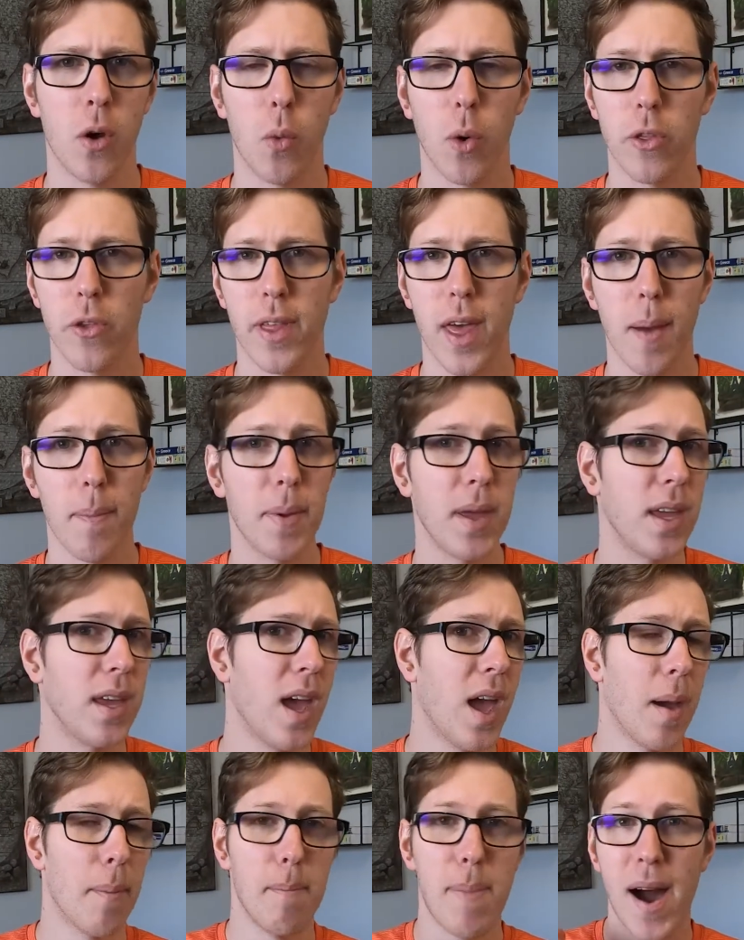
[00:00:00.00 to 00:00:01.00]
Whether that
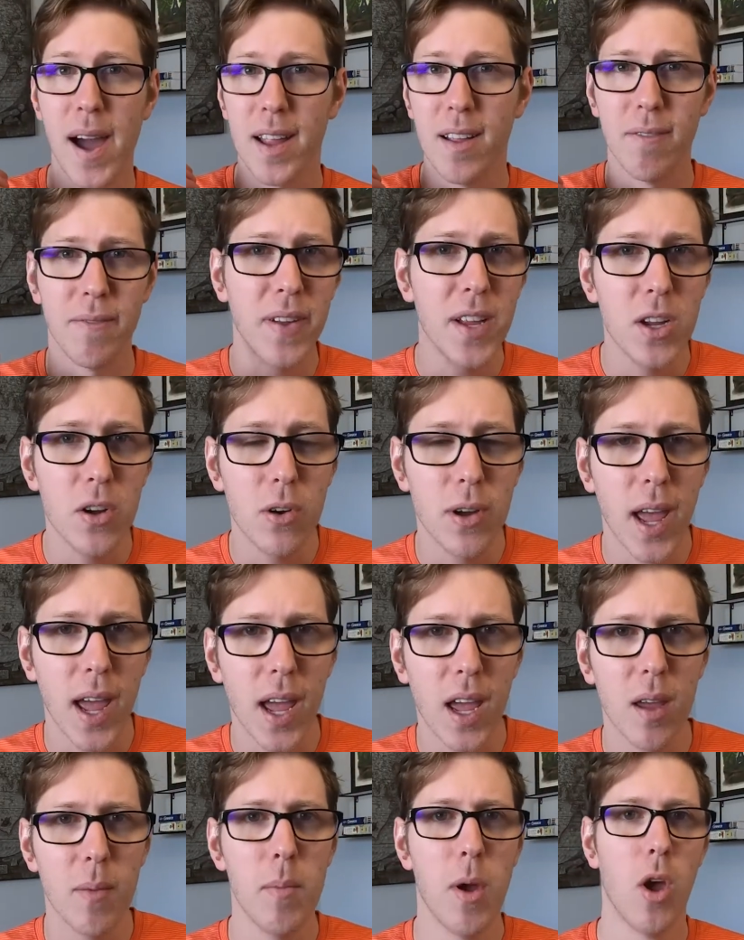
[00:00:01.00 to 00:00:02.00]
be buying a video
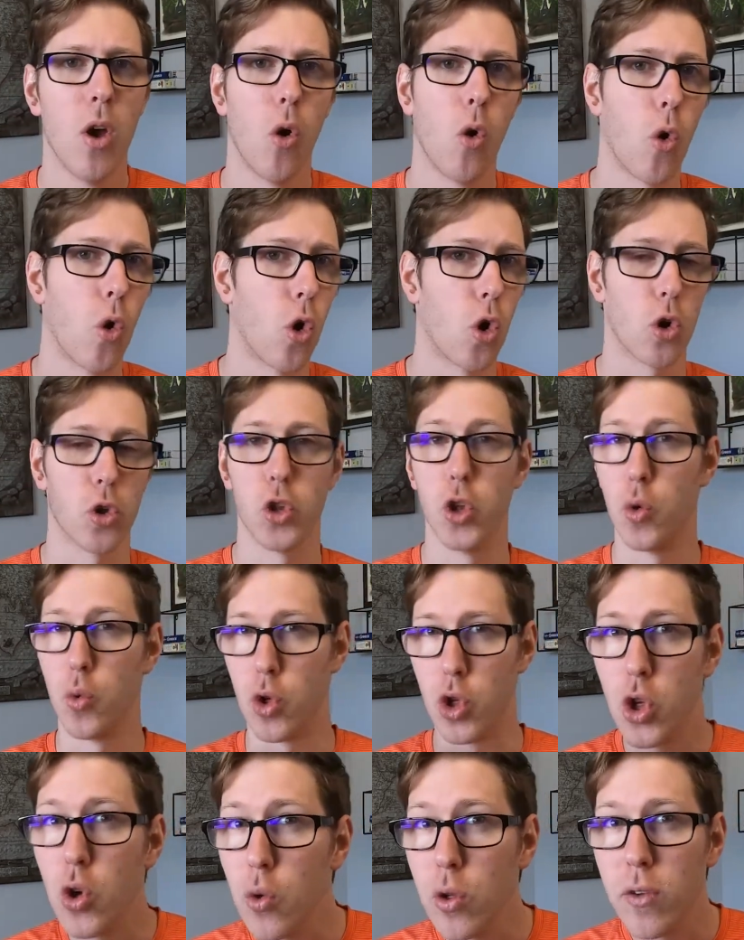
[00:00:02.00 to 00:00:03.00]
game or new
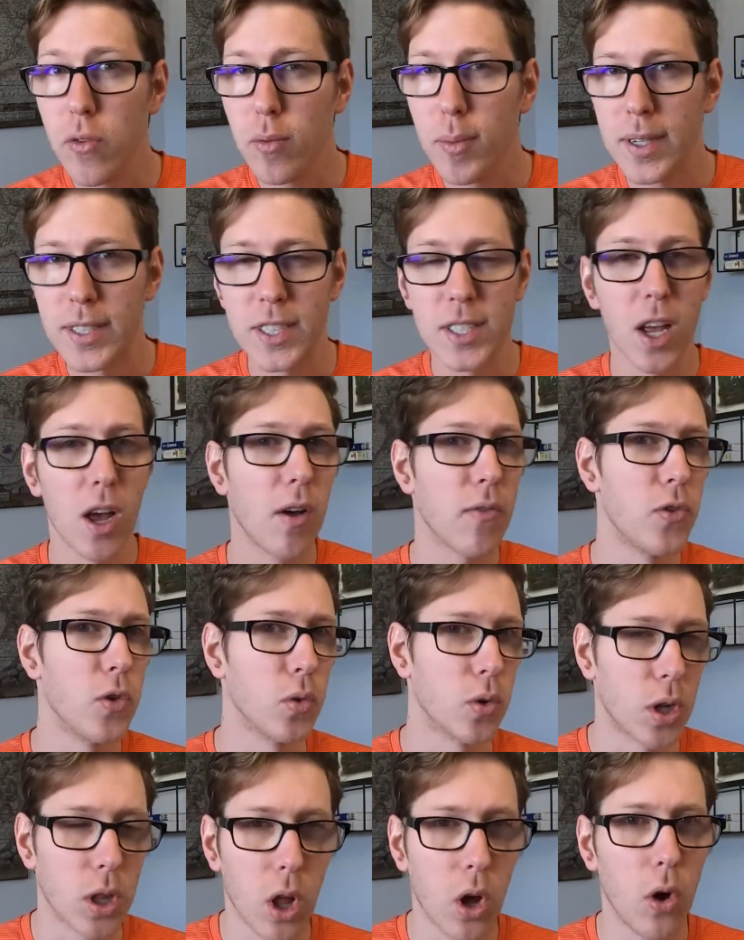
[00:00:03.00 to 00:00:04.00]
shoes for myself,
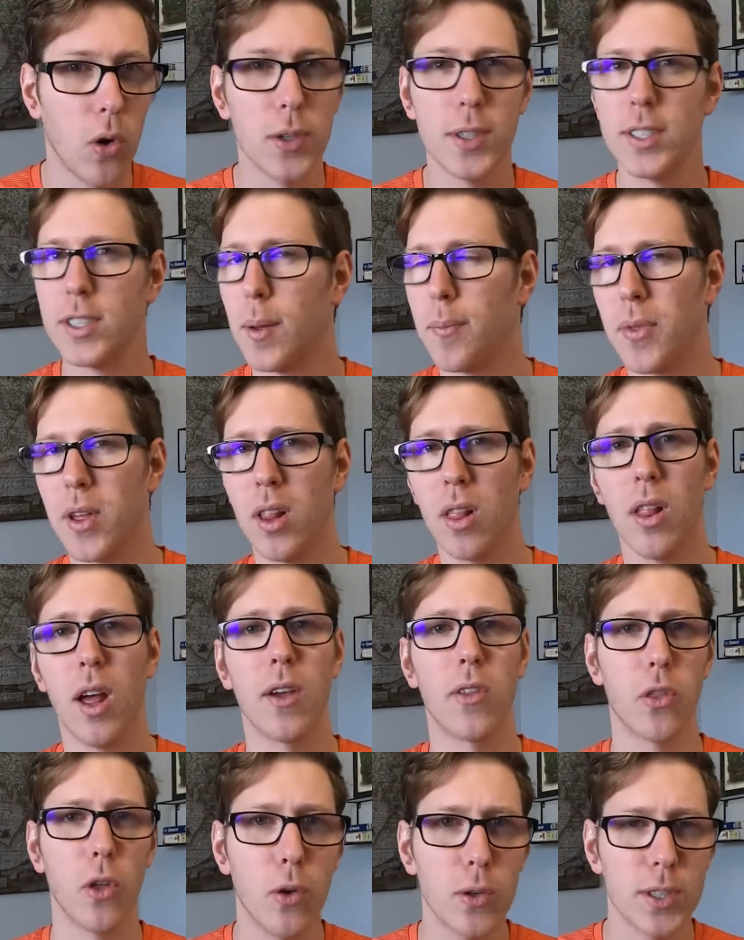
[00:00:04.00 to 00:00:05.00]
new clothes, something
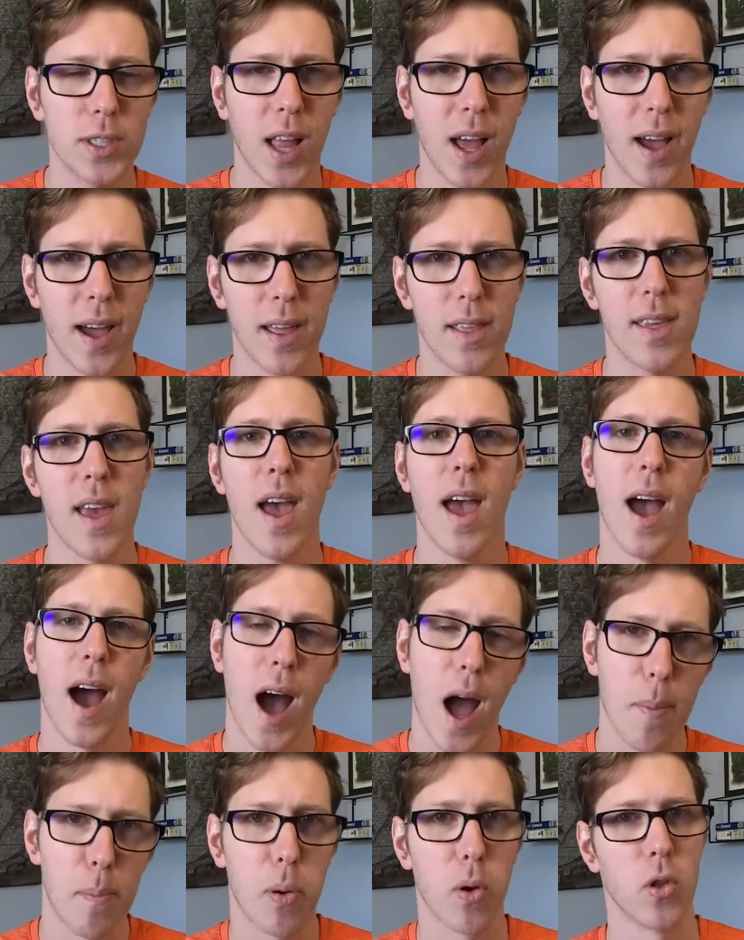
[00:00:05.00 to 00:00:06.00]
along those lines,
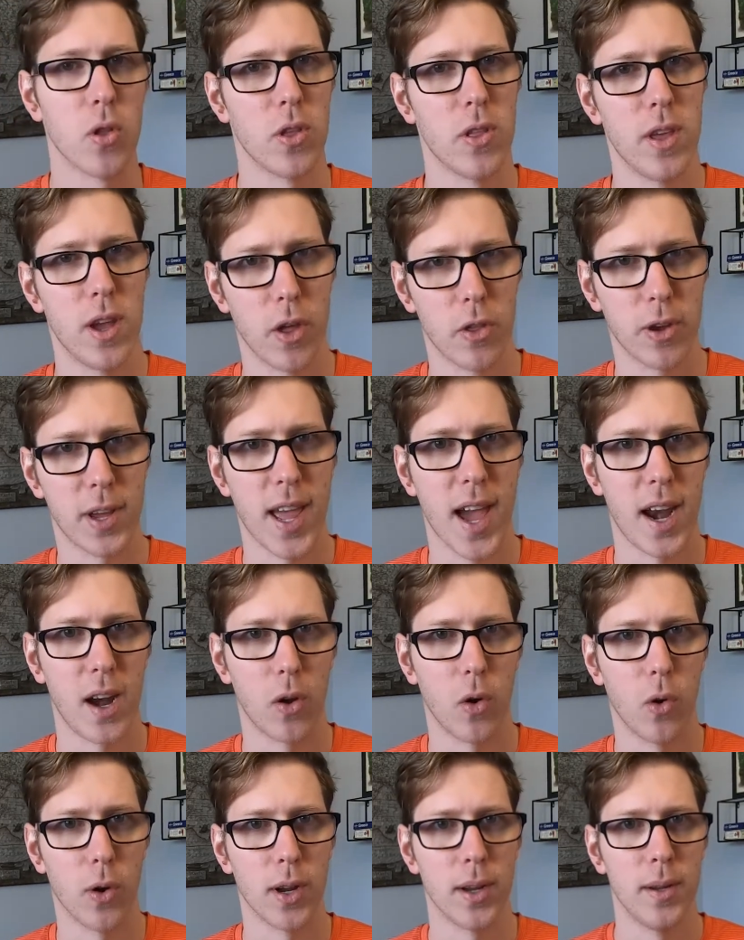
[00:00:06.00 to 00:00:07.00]
I put into the other
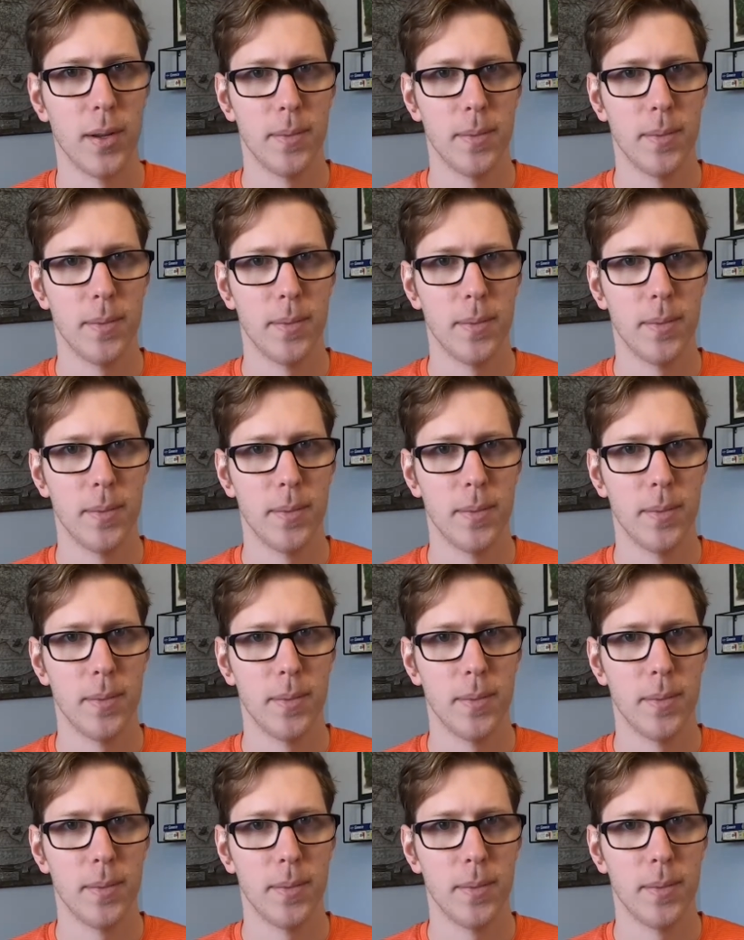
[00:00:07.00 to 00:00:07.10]
category.